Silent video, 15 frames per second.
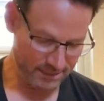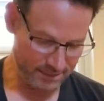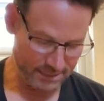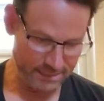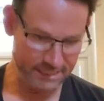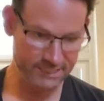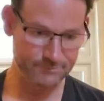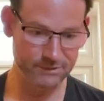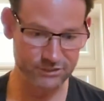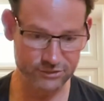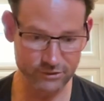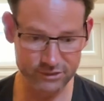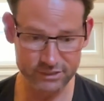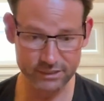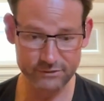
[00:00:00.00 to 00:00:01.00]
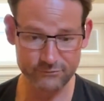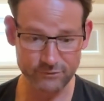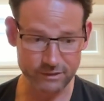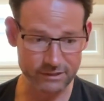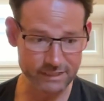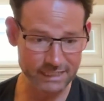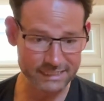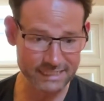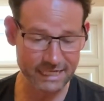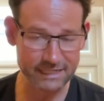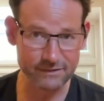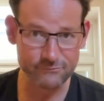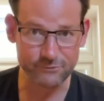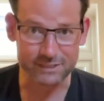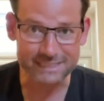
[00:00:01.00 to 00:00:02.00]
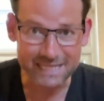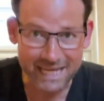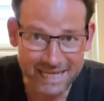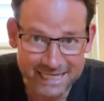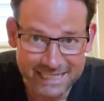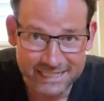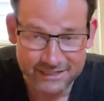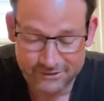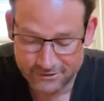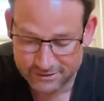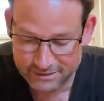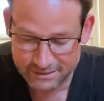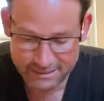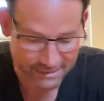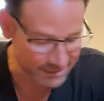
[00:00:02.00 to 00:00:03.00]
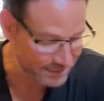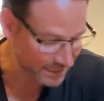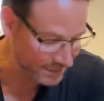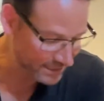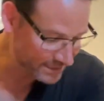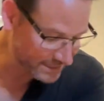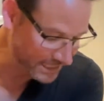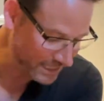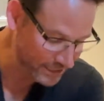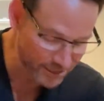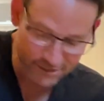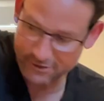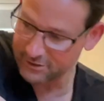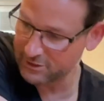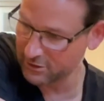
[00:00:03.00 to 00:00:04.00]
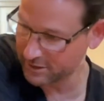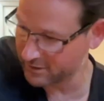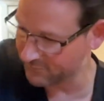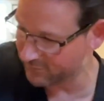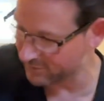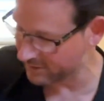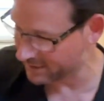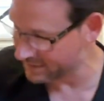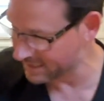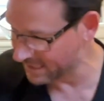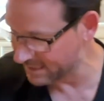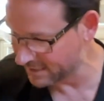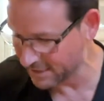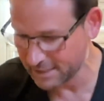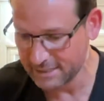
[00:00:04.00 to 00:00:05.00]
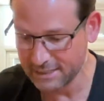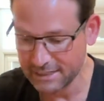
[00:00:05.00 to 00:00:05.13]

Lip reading: and he's been searching for a katana for 10 years, he said. 10 years looking for the katana.